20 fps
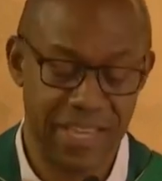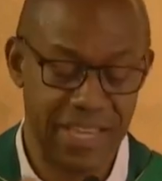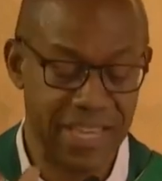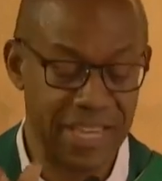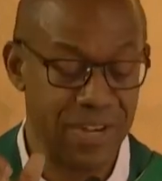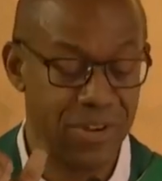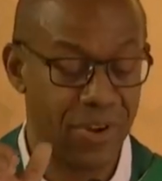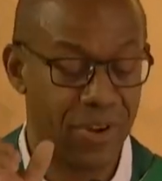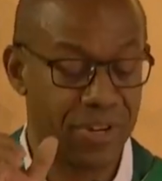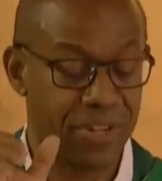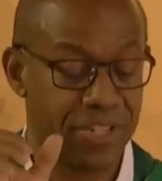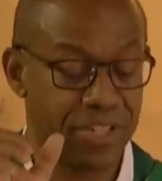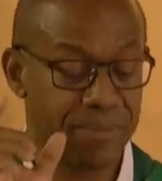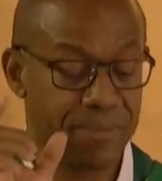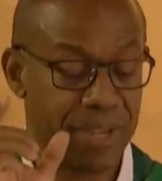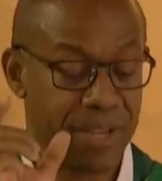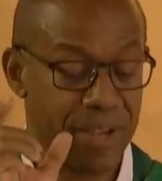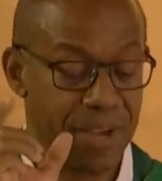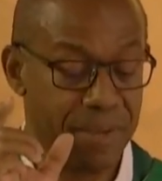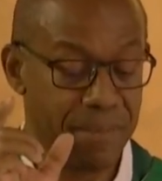in order to
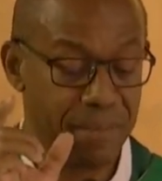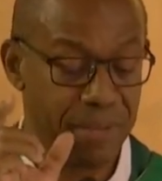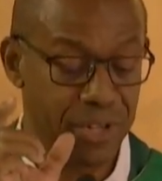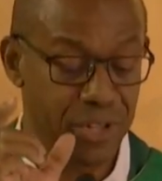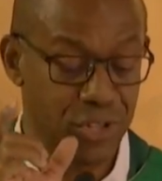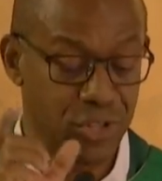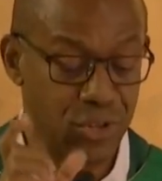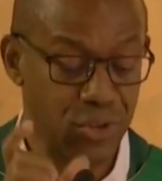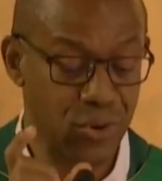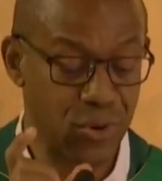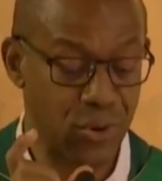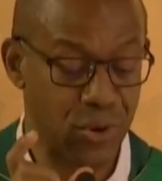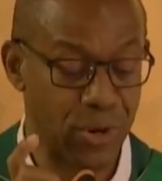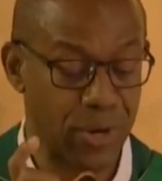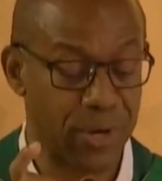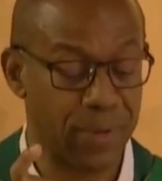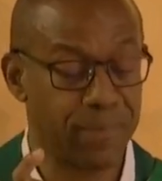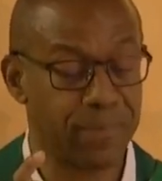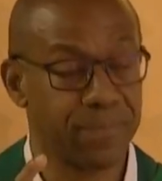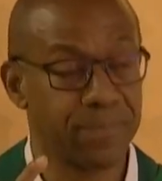become
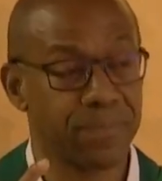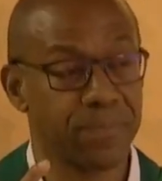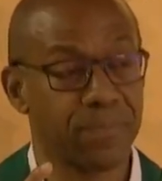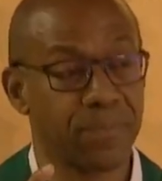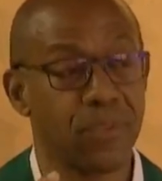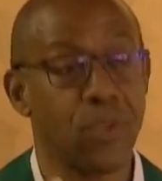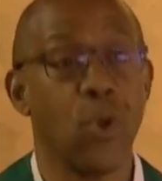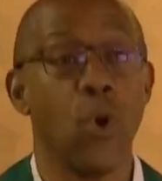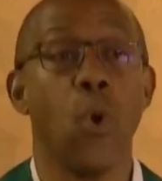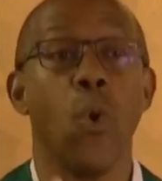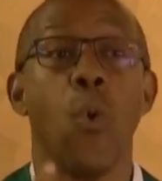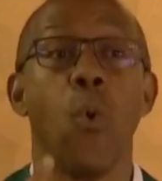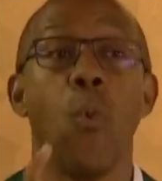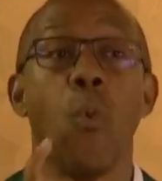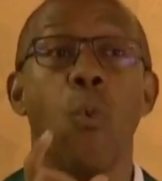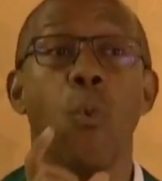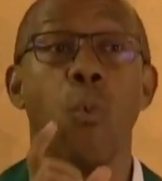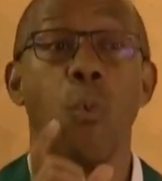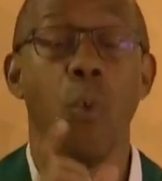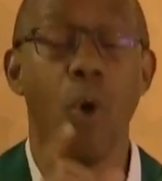mature.
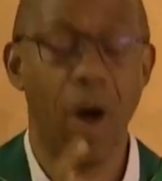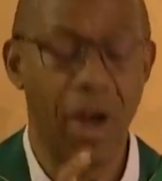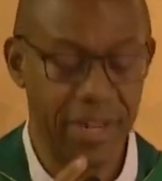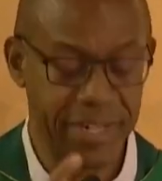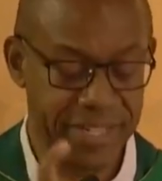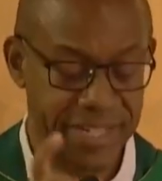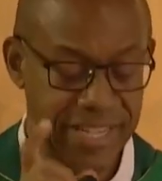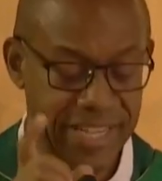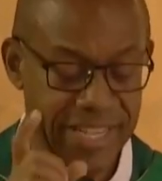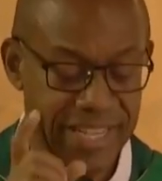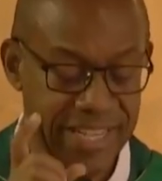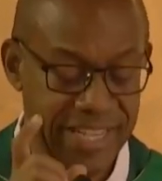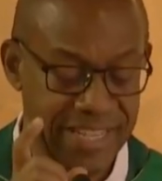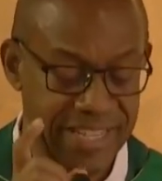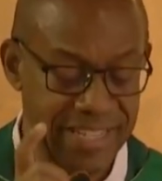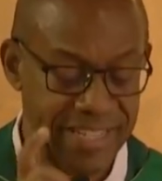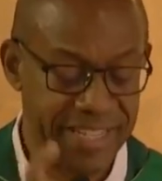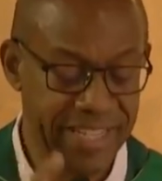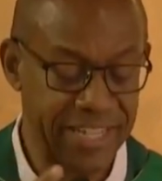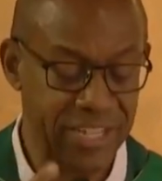What
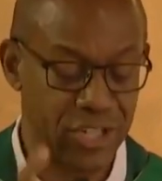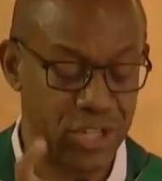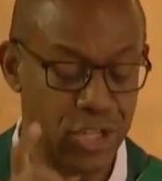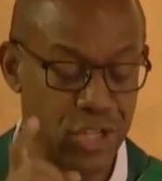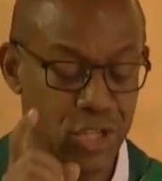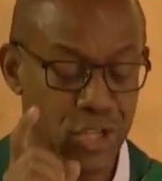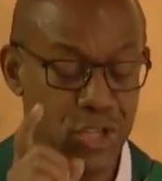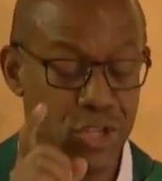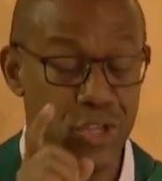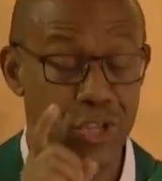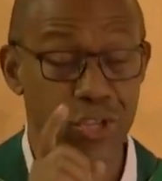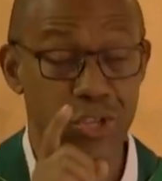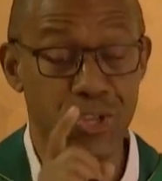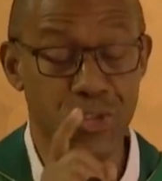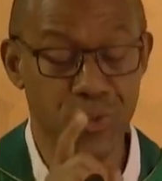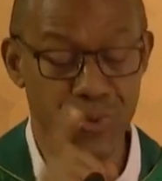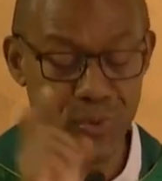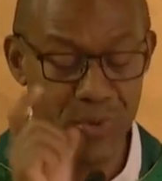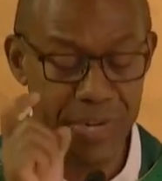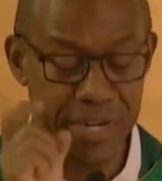is it
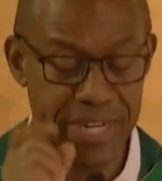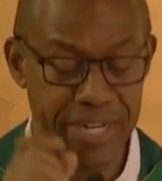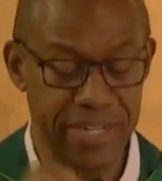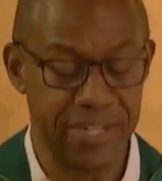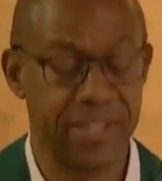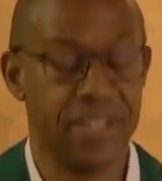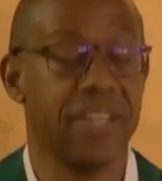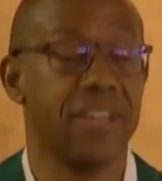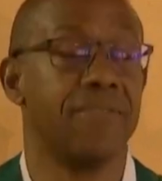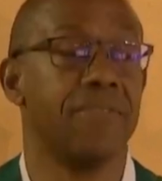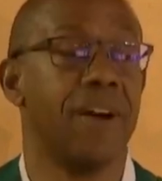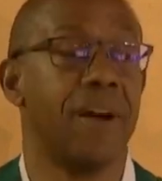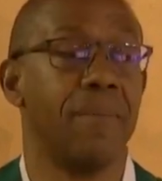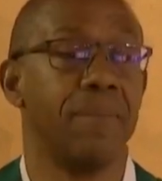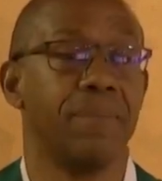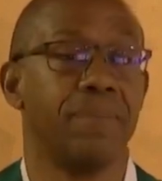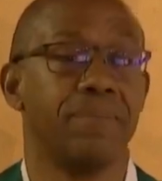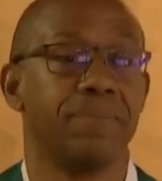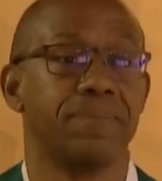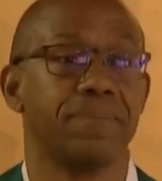you need to give up?
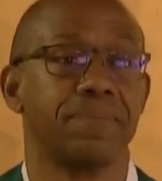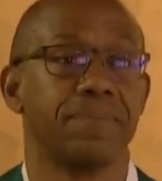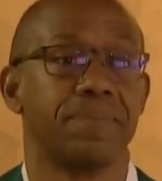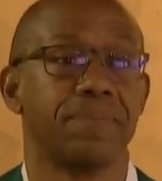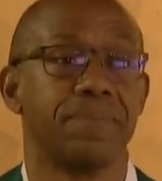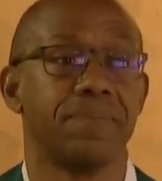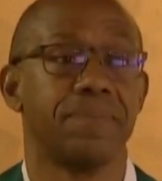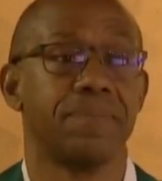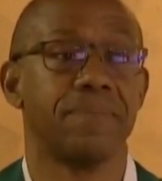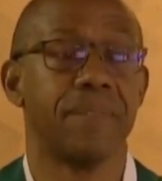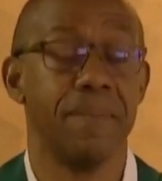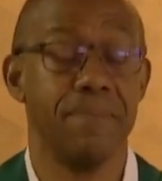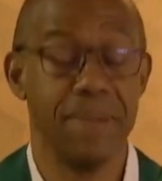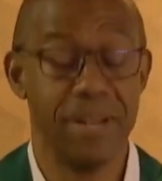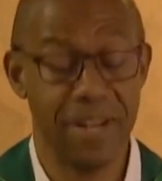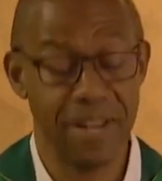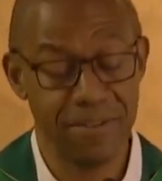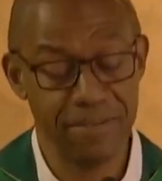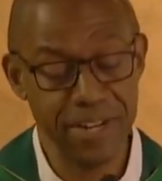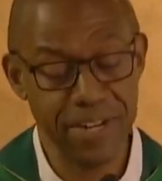
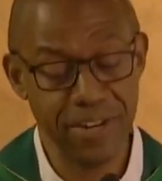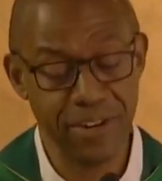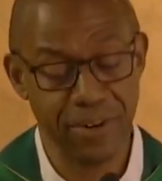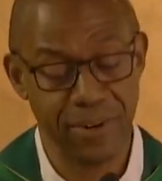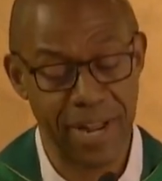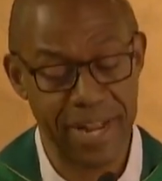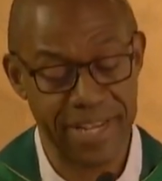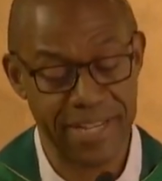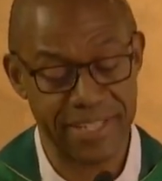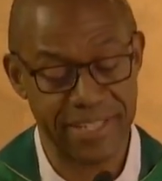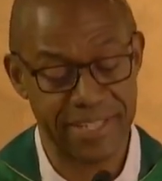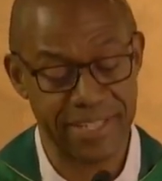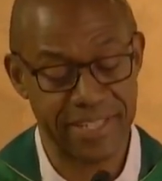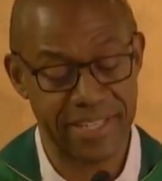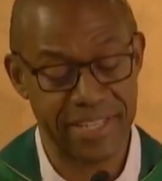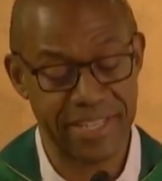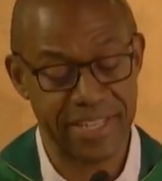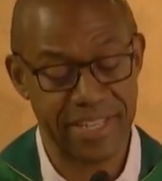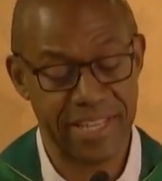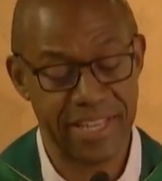Beloved in Christ,
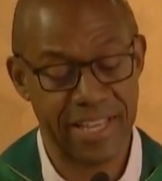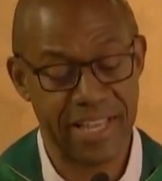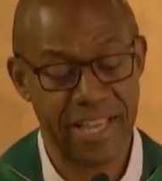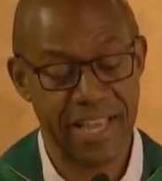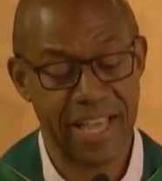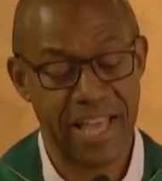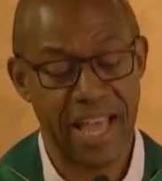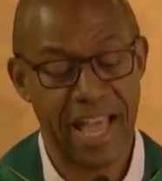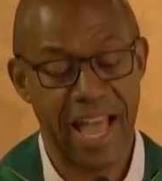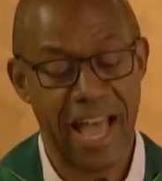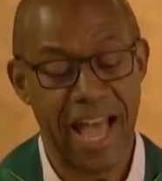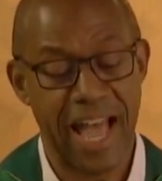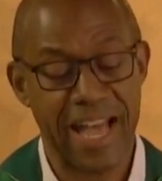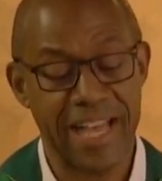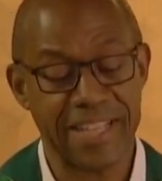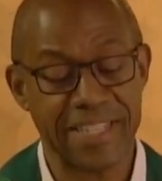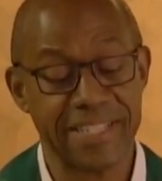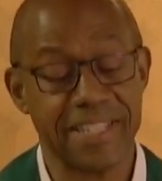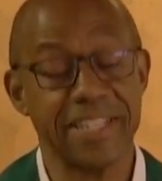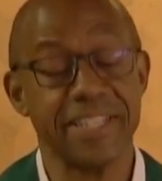
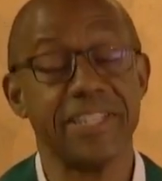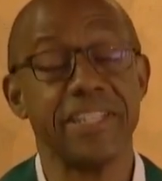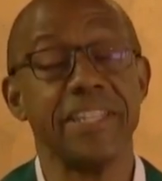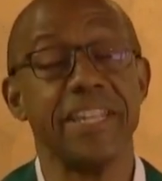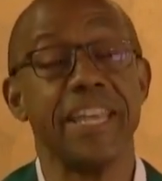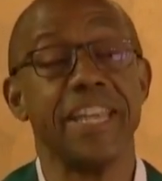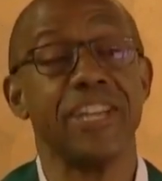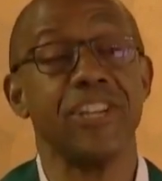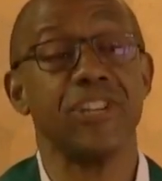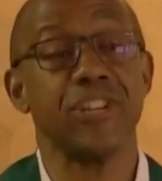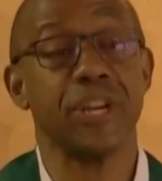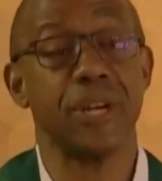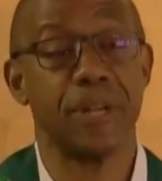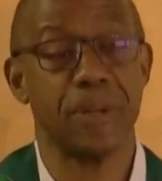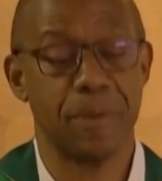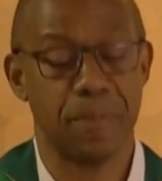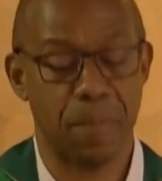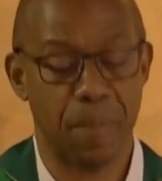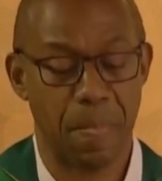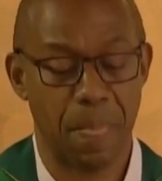as this
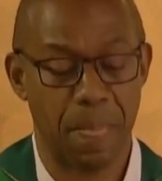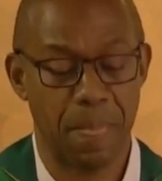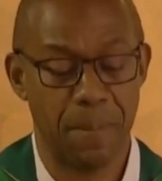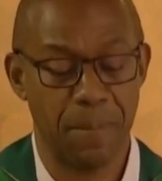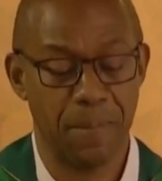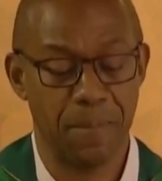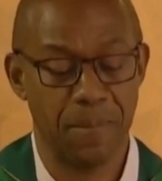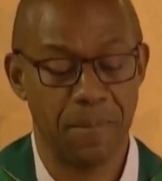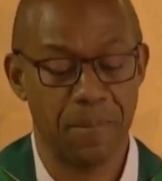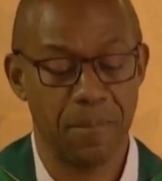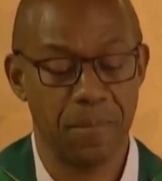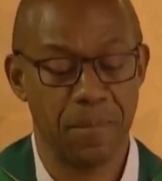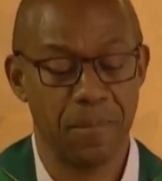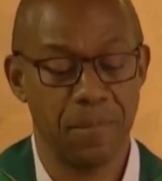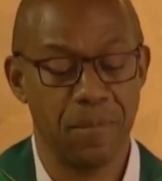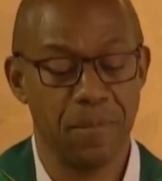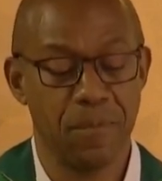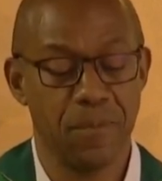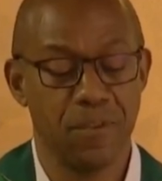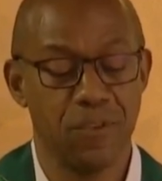nation
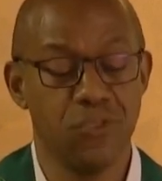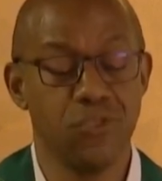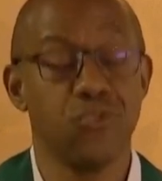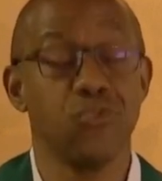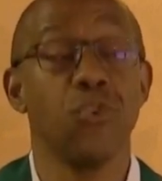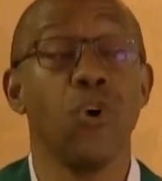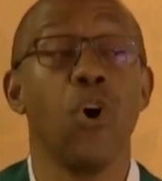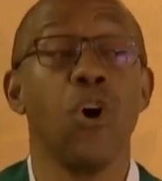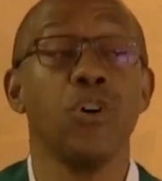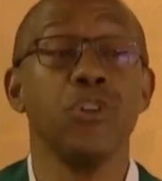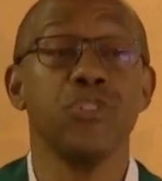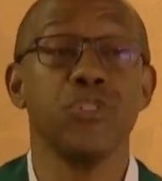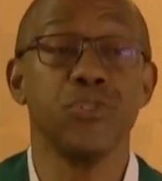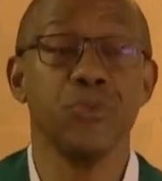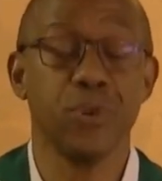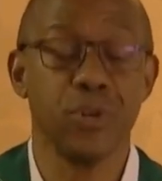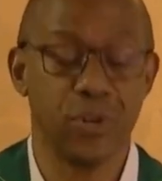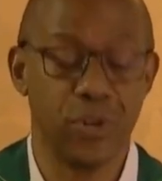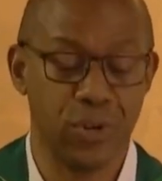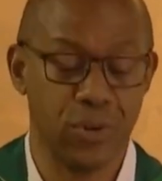draws
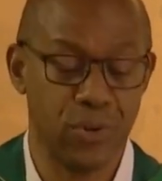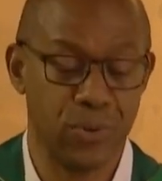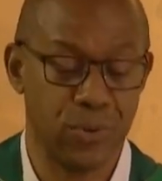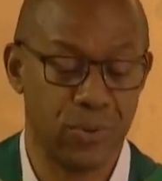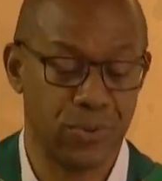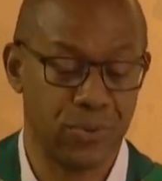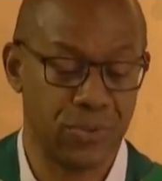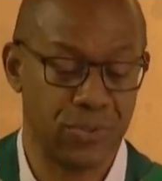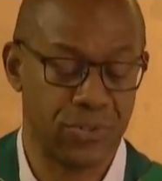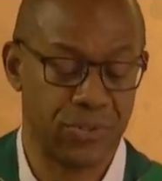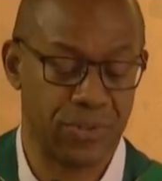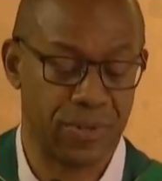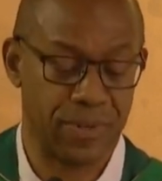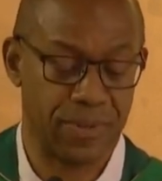to a close